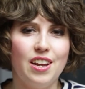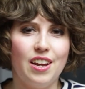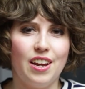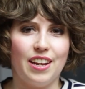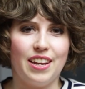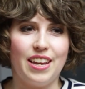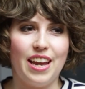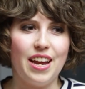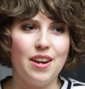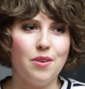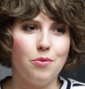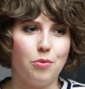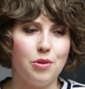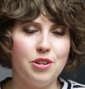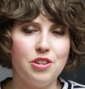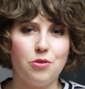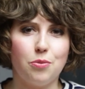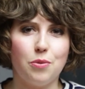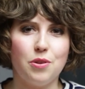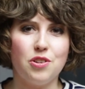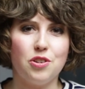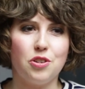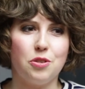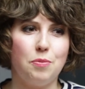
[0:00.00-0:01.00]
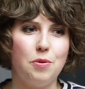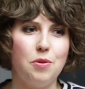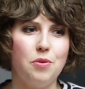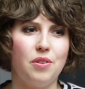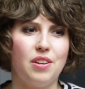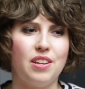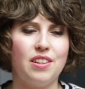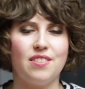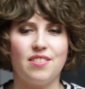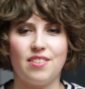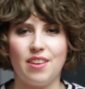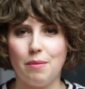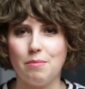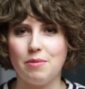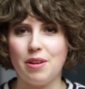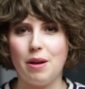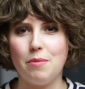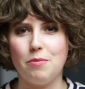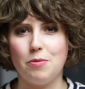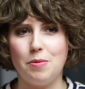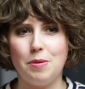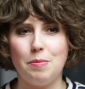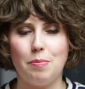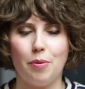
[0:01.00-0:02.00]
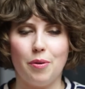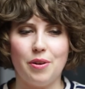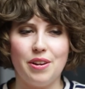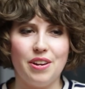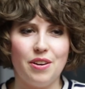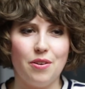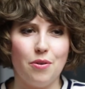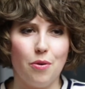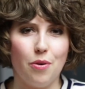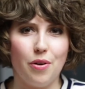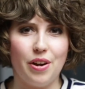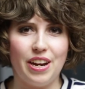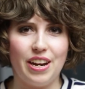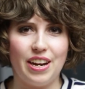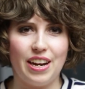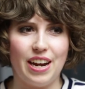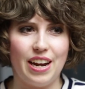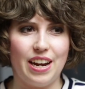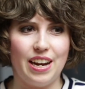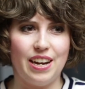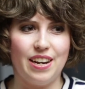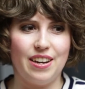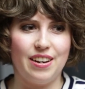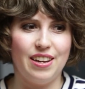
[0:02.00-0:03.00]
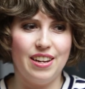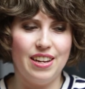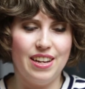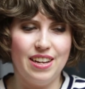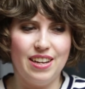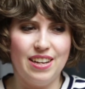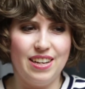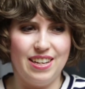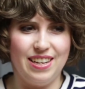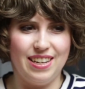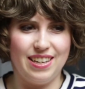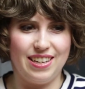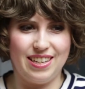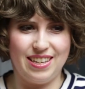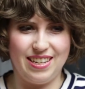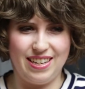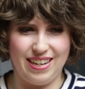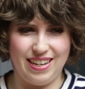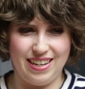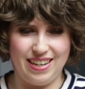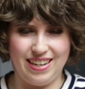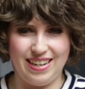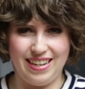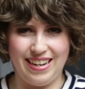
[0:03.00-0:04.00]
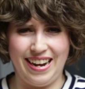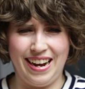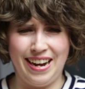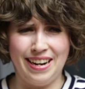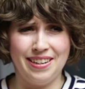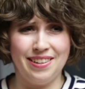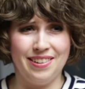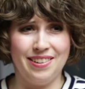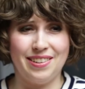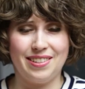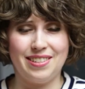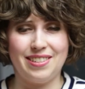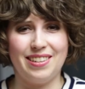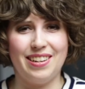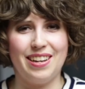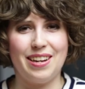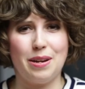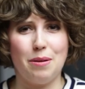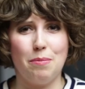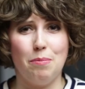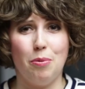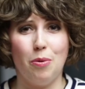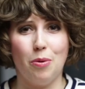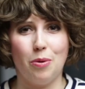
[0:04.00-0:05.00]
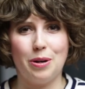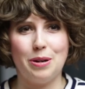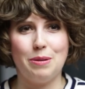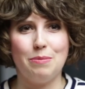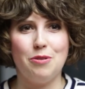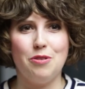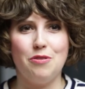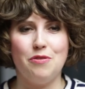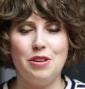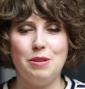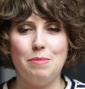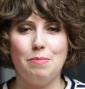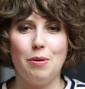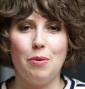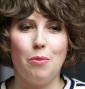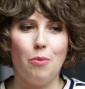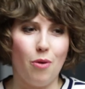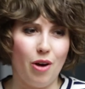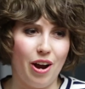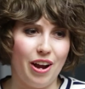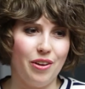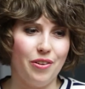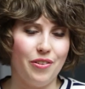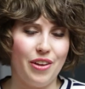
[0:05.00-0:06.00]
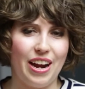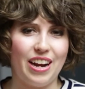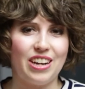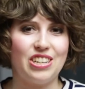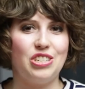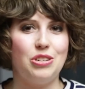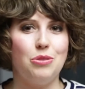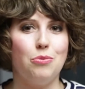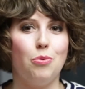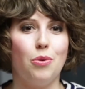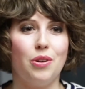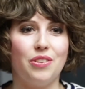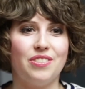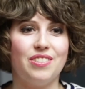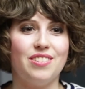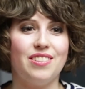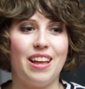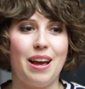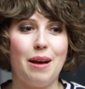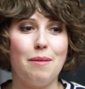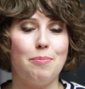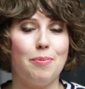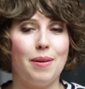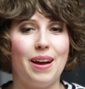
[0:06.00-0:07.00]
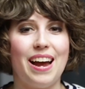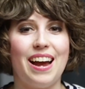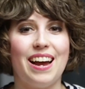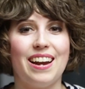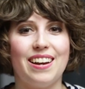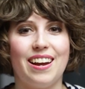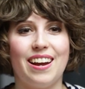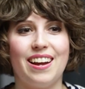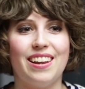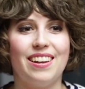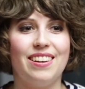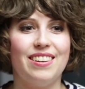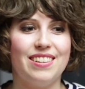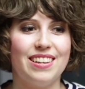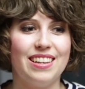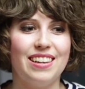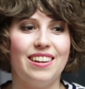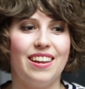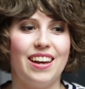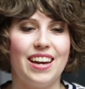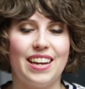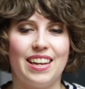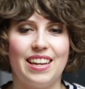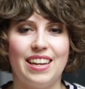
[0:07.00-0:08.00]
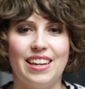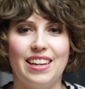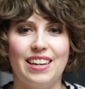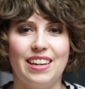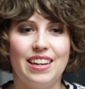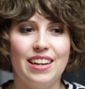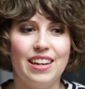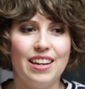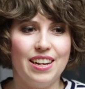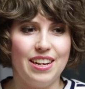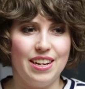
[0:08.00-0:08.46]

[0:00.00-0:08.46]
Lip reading: Again, Reese Witherspoon can sometimes be pretty annoying, and it kind of looked like a boring movie, but Wild actually wasn't that bad. I did like it.